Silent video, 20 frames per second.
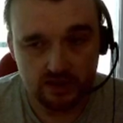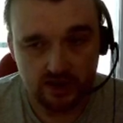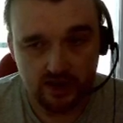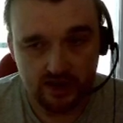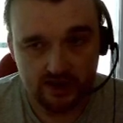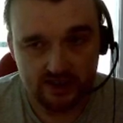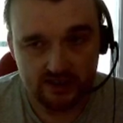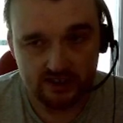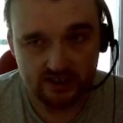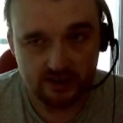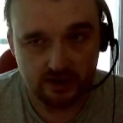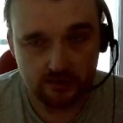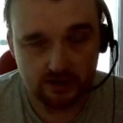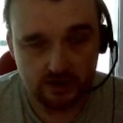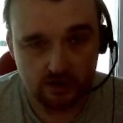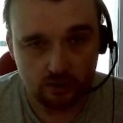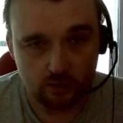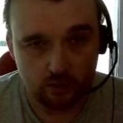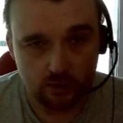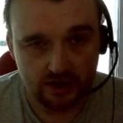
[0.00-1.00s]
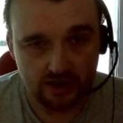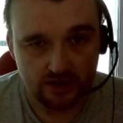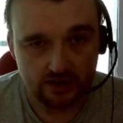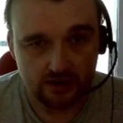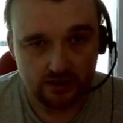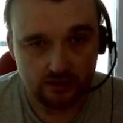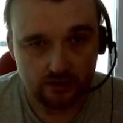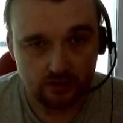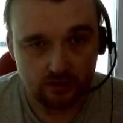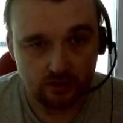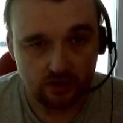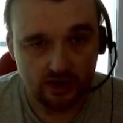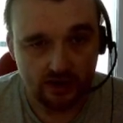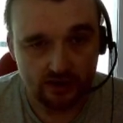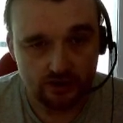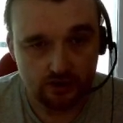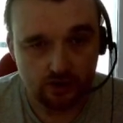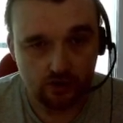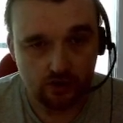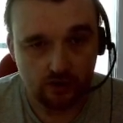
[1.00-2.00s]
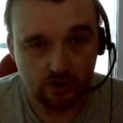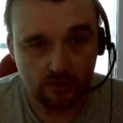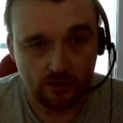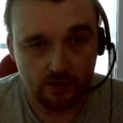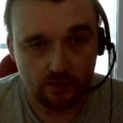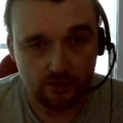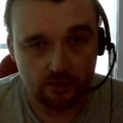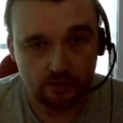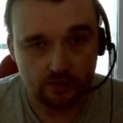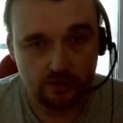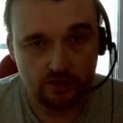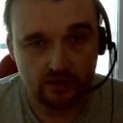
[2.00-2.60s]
in a similar way. It's all about